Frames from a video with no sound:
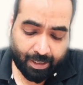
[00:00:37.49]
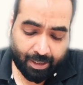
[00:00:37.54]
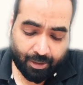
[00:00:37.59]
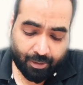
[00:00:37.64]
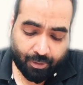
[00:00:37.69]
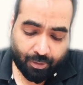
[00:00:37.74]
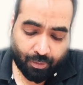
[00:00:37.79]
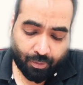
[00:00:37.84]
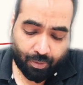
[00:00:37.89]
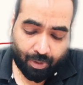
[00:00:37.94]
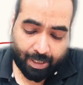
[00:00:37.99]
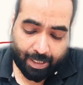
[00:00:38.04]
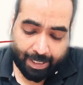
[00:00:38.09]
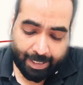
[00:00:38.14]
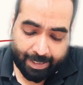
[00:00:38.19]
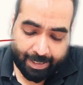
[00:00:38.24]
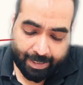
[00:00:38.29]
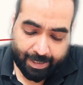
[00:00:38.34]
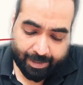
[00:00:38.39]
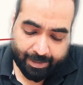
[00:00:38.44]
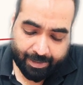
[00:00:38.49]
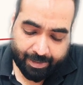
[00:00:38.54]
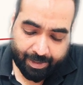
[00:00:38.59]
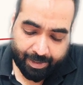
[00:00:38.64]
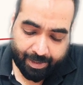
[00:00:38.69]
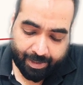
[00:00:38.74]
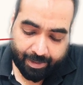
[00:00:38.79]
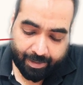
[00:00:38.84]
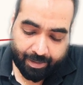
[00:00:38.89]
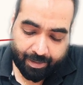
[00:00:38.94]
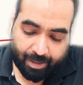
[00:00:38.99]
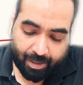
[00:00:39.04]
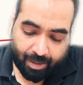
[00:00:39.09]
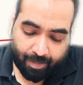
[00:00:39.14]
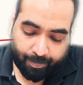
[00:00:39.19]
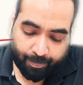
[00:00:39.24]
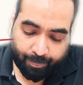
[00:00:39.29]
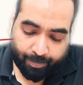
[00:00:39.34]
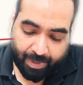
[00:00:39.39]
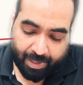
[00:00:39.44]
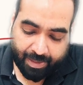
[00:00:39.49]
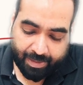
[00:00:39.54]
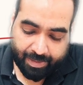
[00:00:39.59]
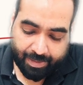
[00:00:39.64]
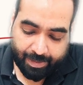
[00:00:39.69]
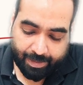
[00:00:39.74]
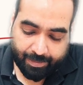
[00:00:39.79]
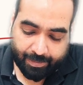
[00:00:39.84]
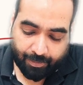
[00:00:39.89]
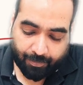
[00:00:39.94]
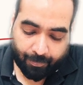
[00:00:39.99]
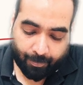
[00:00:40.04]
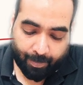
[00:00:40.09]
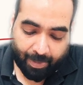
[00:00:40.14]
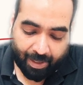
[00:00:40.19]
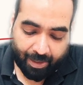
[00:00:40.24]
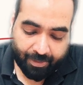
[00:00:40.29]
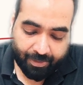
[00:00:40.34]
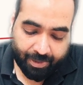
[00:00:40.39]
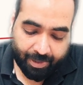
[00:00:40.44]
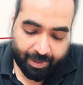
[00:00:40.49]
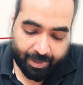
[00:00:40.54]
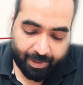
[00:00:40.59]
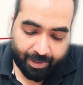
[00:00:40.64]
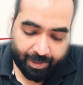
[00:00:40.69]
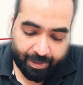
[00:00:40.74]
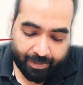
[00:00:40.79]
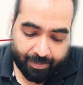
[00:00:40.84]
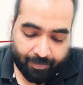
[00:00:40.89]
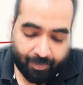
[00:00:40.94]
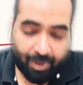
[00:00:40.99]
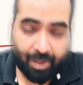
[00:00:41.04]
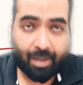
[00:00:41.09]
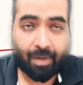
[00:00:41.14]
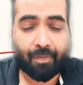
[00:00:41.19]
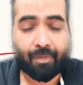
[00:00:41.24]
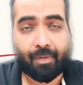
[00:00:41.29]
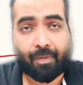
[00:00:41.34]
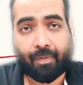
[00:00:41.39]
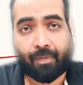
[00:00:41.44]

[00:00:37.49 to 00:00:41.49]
So understanding the basics of balance sheet is what